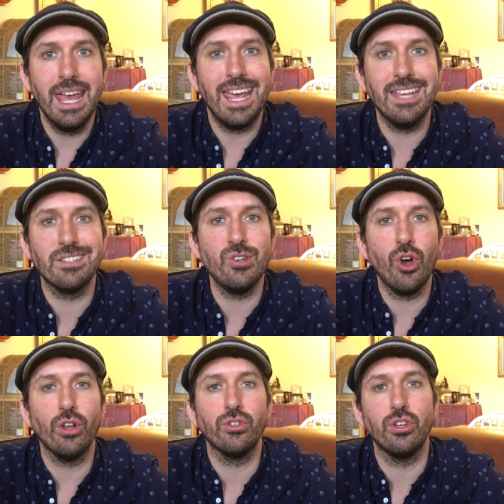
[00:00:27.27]
is
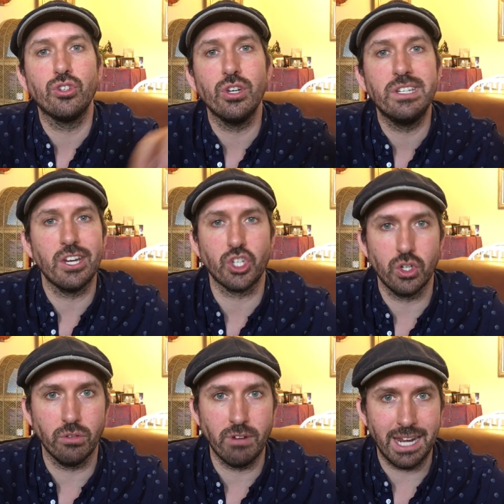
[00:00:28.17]
not the
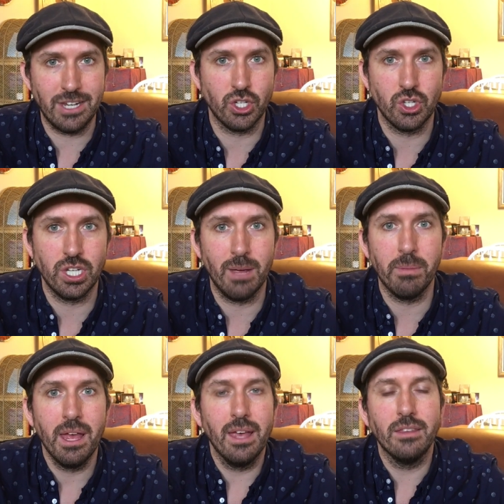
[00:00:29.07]
traditional
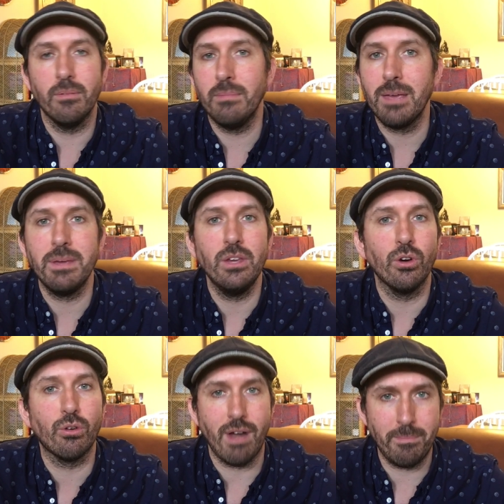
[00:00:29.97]
relationship that maybe
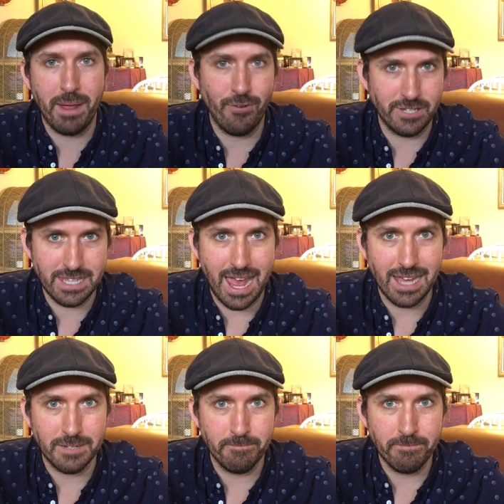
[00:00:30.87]
your grandparents had,